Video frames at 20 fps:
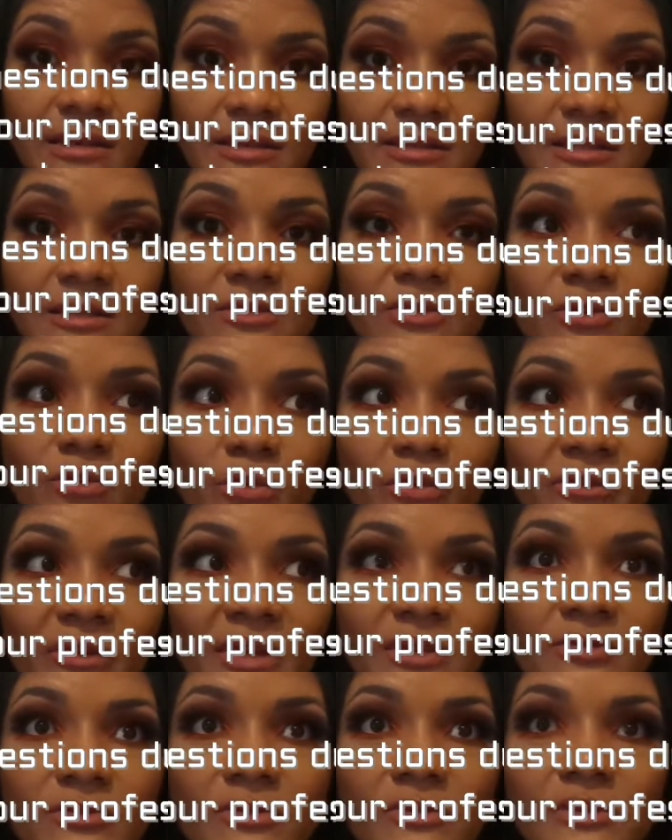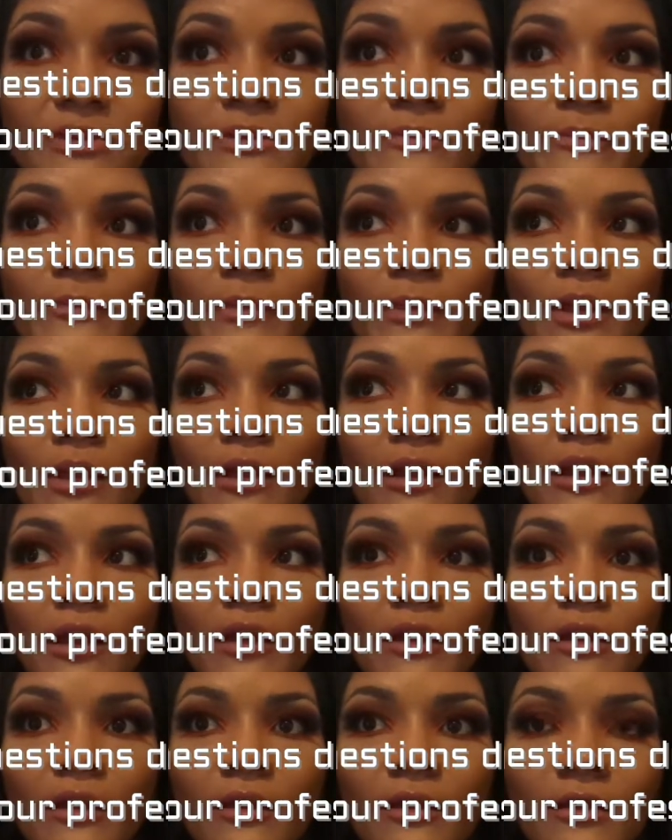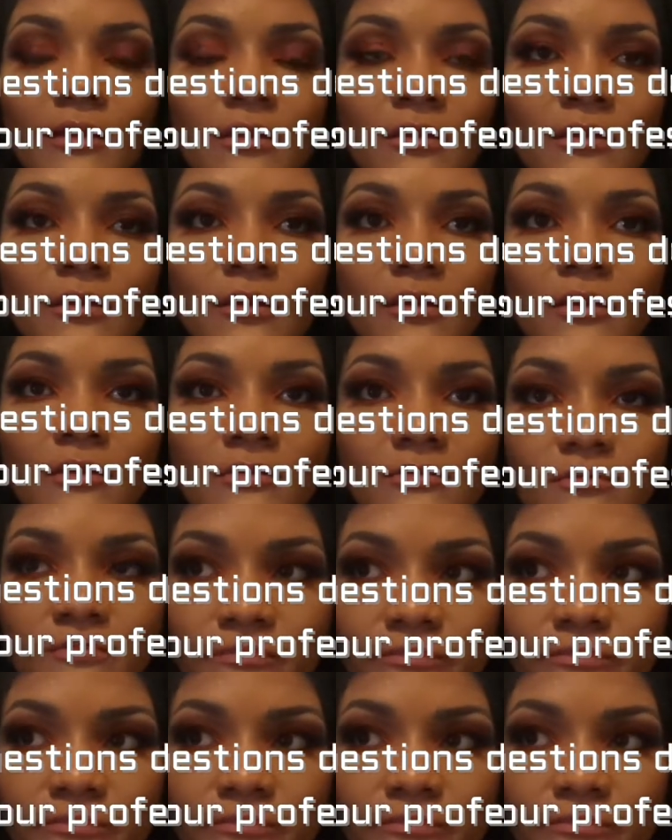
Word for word: listen to the professors, like you know,